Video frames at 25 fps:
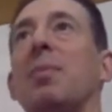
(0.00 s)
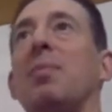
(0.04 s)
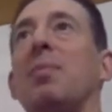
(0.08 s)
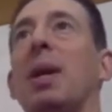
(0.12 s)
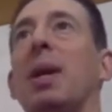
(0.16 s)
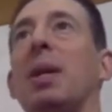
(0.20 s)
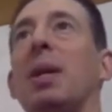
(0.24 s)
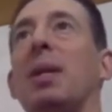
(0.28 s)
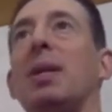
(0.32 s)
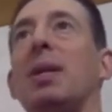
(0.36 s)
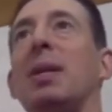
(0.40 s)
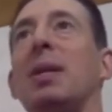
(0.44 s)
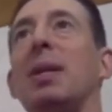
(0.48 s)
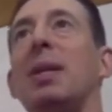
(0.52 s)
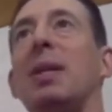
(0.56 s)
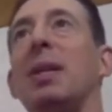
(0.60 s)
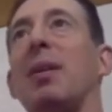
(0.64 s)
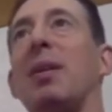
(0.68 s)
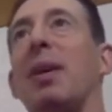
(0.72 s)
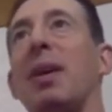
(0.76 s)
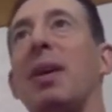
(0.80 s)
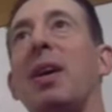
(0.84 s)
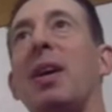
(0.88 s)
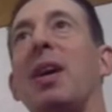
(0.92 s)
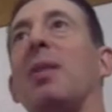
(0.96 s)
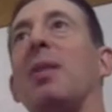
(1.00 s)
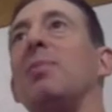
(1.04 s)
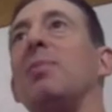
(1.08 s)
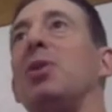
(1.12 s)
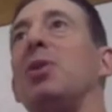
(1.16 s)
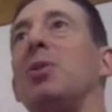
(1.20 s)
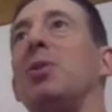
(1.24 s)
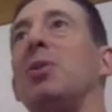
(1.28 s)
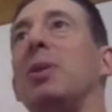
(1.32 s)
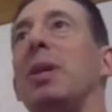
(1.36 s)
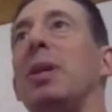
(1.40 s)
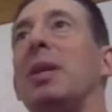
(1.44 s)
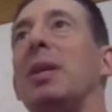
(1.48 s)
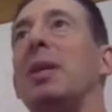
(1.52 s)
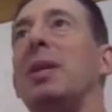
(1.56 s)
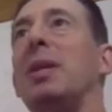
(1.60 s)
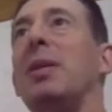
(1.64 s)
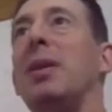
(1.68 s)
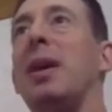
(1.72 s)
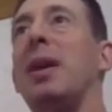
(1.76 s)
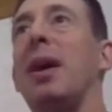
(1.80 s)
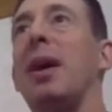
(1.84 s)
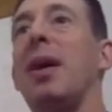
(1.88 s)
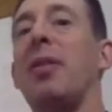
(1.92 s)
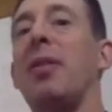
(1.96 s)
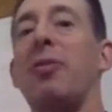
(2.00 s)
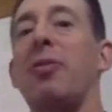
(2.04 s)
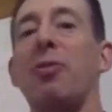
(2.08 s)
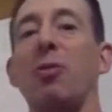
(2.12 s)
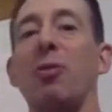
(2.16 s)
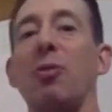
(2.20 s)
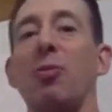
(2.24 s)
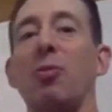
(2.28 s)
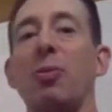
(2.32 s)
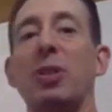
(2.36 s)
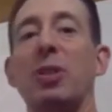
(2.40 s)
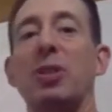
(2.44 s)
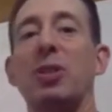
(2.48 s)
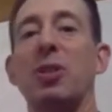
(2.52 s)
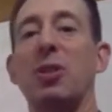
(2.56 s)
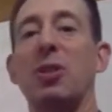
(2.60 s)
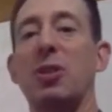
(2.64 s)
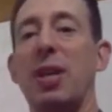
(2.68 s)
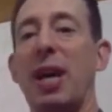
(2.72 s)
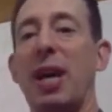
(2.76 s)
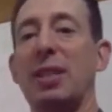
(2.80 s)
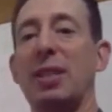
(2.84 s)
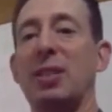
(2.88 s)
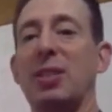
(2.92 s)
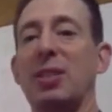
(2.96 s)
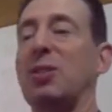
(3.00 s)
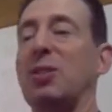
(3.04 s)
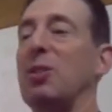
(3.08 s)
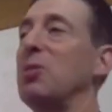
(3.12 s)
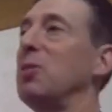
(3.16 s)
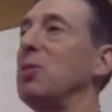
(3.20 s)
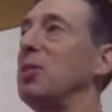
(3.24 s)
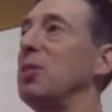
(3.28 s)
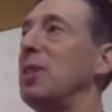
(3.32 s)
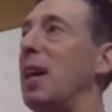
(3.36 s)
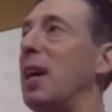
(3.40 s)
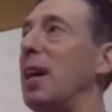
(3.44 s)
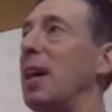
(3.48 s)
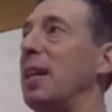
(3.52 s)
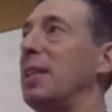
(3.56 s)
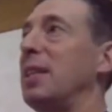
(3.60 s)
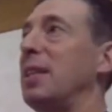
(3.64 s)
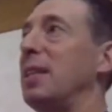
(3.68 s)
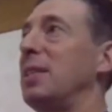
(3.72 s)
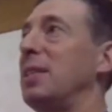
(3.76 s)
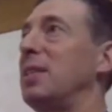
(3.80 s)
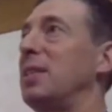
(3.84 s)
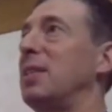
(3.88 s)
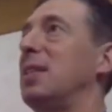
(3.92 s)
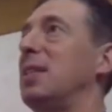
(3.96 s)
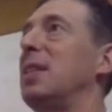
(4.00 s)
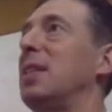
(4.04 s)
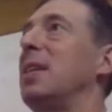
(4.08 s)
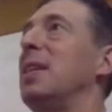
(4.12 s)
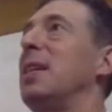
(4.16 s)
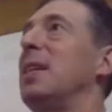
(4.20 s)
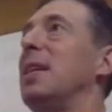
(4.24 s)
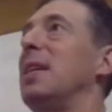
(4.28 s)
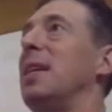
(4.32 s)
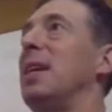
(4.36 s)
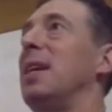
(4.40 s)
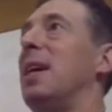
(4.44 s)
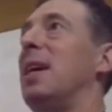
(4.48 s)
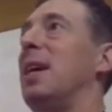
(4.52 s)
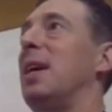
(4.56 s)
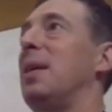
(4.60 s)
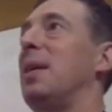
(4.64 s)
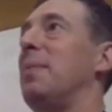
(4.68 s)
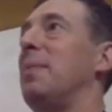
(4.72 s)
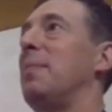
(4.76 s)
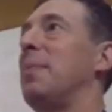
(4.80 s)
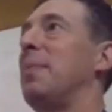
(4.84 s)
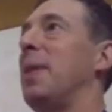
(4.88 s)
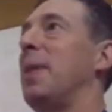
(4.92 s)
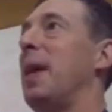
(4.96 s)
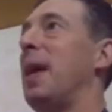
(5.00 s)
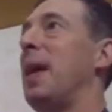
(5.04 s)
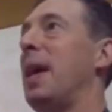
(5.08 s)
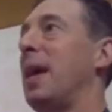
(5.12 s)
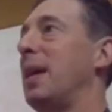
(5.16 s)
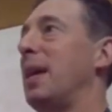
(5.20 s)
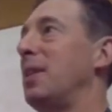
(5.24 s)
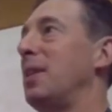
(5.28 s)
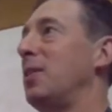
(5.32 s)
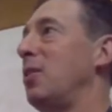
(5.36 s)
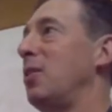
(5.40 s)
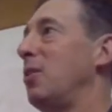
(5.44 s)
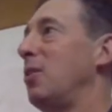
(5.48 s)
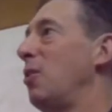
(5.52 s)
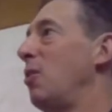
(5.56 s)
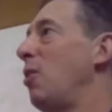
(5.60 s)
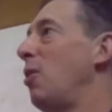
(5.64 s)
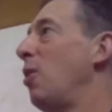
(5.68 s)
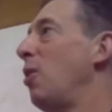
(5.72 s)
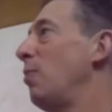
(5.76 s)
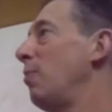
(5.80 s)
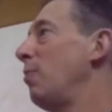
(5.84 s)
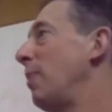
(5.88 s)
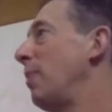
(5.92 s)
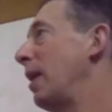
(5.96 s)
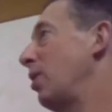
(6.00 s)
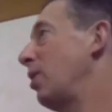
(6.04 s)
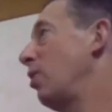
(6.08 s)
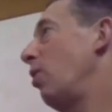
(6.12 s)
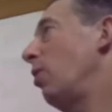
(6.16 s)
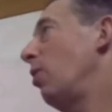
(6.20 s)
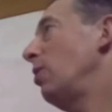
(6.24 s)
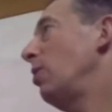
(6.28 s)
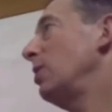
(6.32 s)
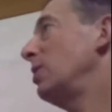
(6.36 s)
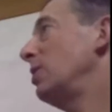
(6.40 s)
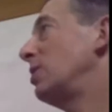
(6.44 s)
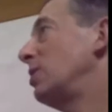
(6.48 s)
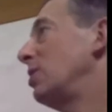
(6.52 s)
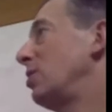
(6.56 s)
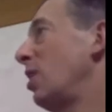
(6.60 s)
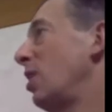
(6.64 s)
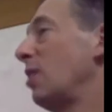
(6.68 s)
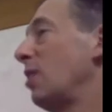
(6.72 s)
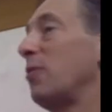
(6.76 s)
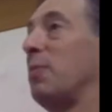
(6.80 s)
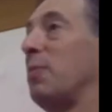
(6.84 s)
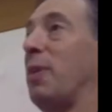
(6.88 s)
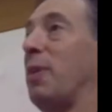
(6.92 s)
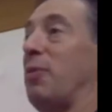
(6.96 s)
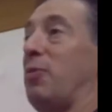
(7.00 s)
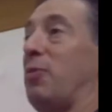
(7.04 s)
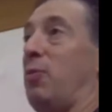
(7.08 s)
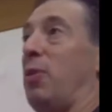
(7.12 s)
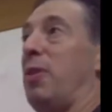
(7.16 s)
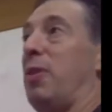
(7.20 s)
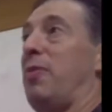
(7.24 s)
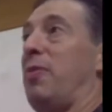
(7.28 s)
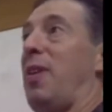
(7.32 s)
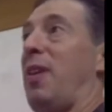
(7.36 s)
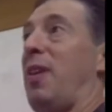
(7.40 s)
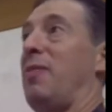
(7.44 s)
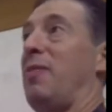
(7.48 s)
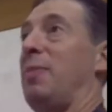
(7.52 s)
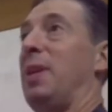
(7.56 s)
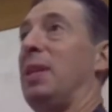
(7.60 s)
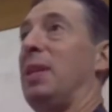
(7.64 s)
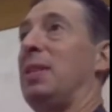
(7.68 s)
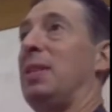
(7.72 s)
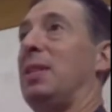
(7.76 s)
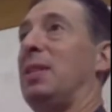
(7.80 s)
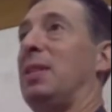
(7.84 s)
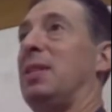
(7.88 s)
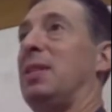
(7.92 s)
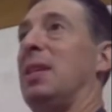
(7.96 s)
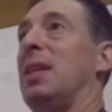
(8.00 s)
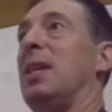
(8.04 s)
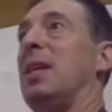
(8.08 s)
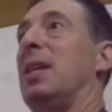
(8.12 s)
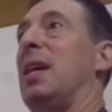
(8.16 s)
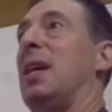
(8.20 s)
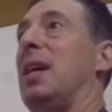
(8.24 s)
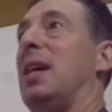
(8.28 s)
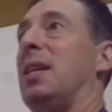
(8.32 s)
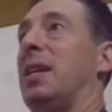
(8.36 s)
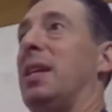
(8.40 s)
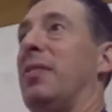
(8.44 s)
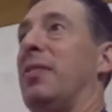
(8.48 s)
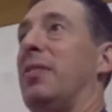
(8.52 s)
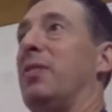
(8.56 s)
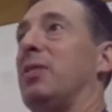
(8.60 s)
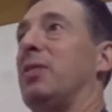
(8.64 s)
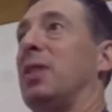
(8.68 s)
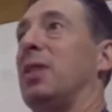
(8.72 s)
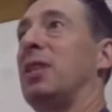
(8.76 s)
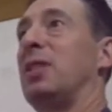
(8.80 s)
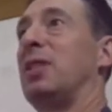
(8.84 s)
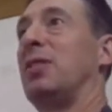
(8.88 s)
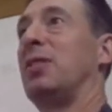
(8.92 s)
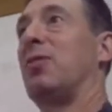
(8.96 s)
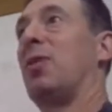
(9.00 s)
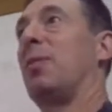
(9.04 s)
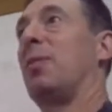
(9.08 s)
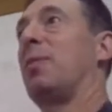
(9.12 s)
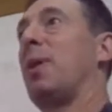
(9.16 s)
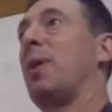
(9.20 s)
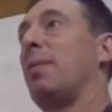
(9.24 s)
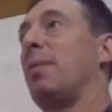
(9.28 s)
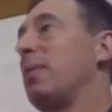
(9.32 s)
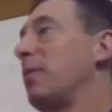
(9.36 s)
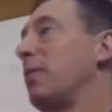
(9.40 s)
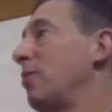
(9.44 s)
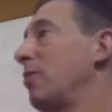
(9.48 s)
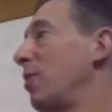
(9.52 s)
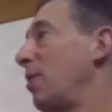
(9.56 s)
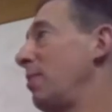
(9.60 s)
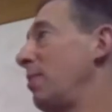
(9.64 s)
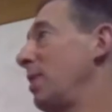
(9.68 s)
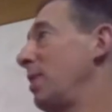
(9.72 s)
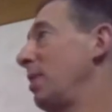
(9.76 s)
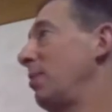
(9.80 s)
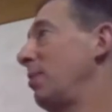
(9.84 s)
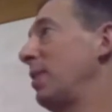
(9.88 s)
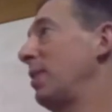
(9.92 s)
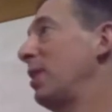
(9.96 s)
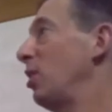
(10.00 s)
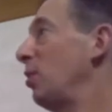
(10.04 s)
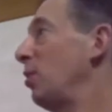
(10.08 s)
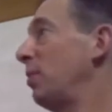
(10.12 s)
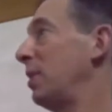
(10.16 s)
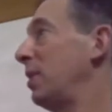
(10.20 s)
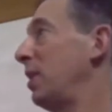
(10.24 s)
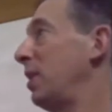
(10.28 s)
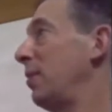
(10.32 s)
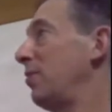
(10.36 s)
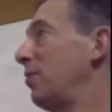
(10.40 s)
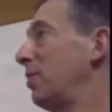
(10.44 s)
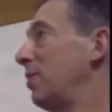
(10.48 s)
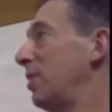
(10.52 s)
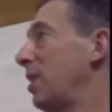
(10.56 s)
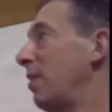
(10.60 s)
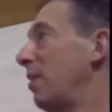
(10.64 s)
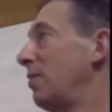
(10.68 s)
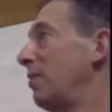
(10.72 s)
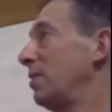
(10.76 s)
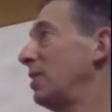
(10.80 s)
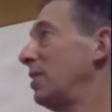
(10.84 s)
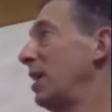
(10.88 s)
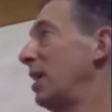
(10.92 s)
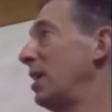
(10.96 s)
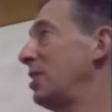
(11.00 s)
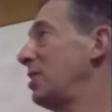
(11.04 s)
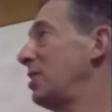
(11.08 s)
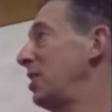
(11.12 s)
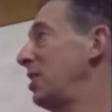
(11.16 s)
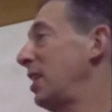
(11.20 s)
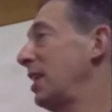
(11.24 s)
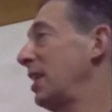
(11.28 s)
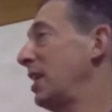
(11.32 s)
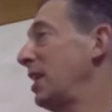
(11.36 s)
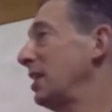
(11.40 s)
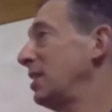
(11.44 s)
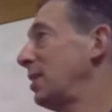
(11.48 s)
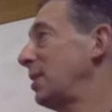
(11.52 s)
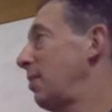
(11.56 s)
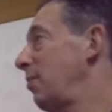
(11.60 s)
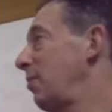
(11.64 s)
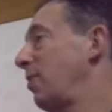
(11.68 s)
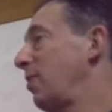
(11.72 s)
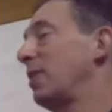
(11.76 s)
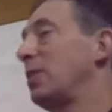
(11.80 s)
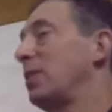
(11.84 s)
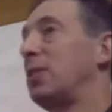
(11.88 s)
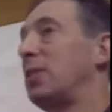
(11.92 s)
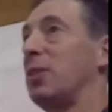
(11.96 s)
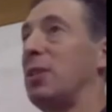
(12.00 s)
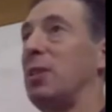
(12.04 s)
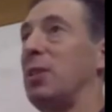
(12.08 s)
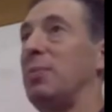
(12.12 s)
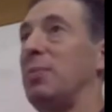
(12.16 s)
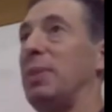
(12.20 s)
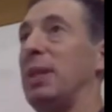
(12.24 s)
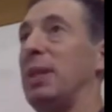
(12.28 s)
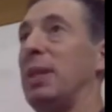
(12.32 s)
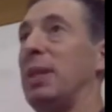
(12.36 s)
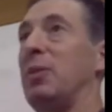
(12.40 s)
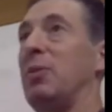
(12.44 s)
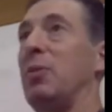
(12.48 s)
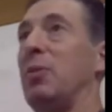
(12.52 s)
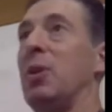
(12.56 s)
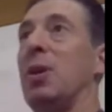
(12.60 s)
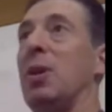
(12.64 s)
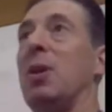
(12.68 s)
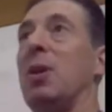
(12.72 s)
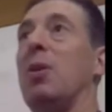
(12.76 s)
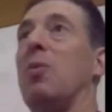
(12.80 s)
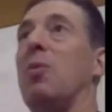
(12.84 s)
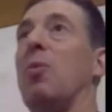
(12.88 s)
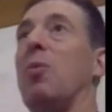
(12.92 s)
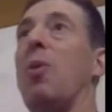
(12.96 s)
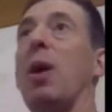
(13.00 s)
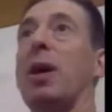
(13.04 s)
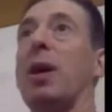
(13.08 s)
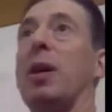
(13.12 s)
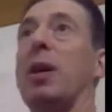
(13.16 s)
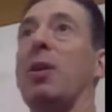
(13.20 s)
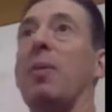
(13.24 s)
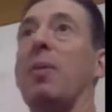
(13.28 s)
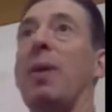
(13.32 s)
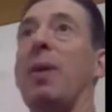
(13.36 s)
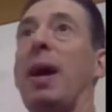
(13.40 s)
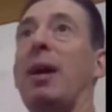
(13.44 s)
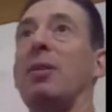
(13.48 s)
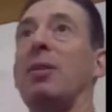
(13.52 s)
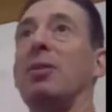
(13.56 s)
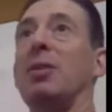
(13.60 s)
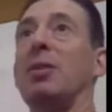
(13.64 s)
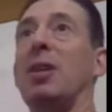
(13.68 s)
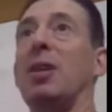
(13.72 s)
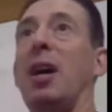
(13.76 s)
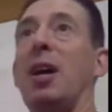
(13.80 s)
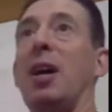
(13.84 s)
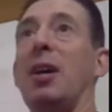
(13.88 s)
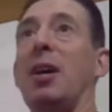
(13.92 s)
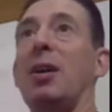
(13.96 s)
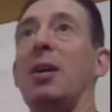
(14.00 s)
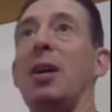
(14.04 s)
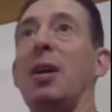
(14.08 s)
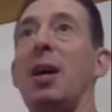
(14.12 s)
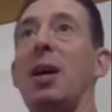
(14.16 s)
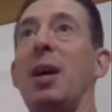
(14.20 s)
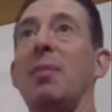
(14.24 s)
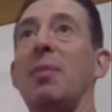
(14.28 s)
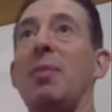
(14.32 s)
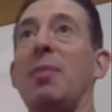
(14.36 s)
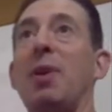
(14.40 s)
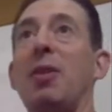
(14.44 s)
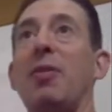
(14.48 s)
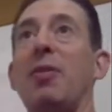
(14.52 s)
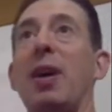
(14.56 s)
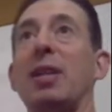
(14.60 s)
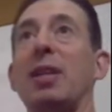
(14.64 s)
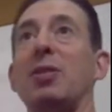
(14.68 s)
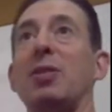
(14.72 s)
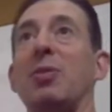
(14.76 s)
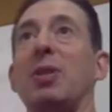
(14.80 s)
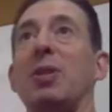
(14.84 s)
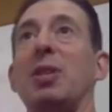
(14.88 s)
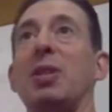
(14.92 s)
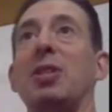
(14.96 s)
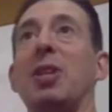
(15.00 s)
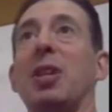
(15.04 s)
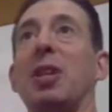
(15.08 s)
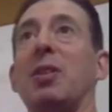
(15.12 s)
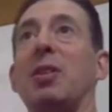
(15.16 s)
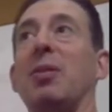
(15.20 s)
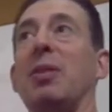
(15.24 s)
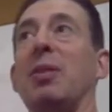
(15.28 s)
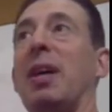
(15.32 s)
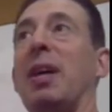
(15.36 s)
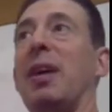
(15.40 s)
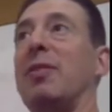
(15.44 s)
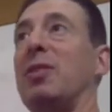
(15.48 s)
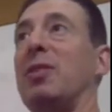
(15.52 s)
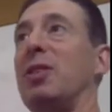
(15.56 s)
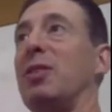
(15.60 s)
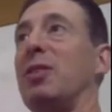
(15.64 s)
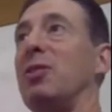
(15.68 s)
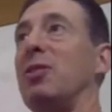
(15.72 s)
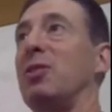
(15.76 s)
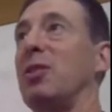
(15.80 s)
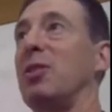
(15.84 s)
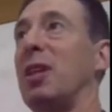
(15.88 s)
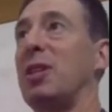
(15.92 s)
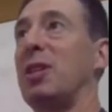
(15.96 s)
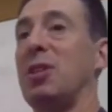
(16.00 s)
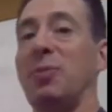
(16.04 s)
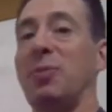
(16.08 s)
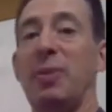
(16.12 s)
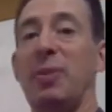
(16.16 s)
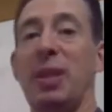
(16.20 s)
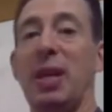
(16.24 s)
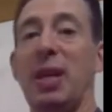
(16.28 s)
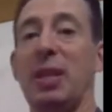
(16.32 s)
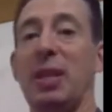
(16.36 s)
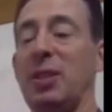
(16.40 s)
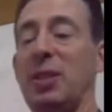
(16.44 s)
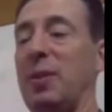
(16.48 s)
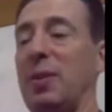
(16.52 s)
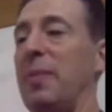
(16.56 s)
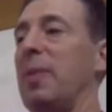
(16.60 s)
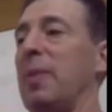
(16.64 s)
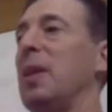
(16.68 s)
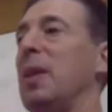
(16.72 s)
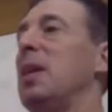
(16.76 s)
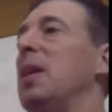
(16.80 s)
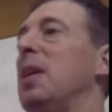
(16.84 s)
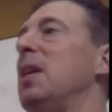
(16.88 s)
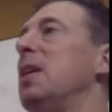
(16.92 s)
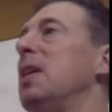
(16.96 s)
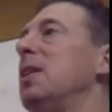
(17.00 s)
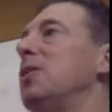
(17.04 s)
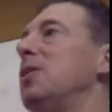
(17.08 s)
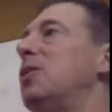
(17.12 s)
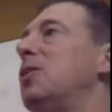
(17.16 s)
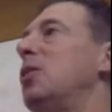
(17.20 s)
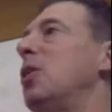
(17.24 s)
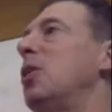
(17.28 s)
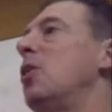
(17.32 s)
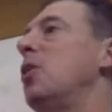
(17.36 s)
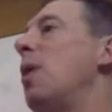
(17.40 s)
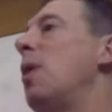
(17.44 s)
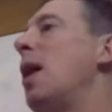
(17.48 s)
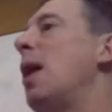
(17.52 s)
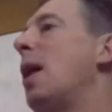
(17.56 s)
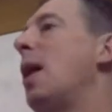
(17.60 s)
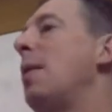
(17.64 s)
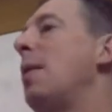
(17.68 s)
But, you know, I come to it through research as a social scientist, and hope my goal is to talk for about 45 minutes and give you a sense of where I'm coming from, and then we can open it up for conversation. I guess some of us are going to be walking around our, Belfast with each other in the afternoon, so that should be nice. So